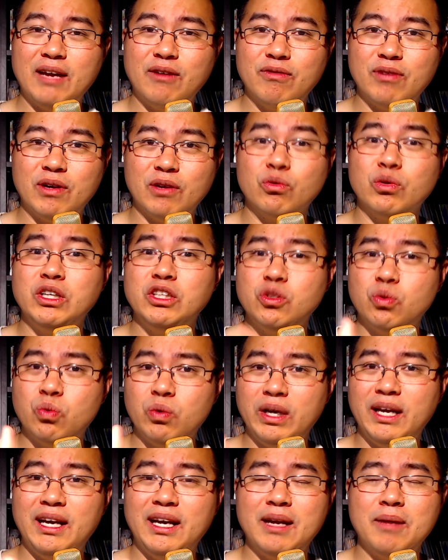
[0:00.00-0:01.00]
I've
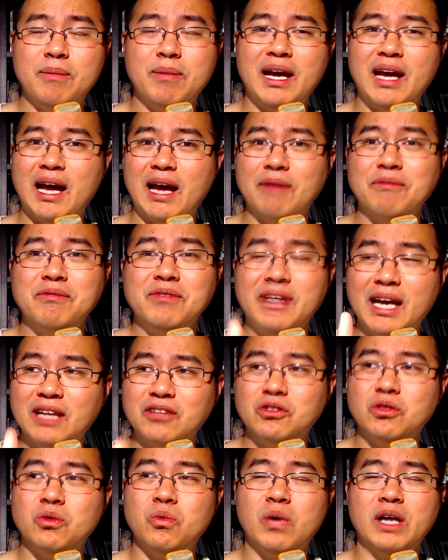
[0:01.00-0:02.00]
retweeted, but I have yet to
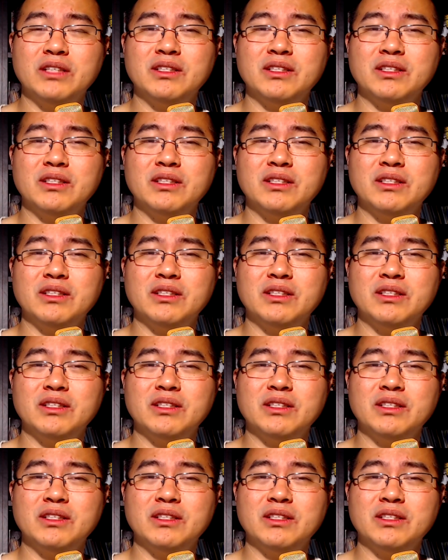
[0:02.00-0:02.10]
watch it.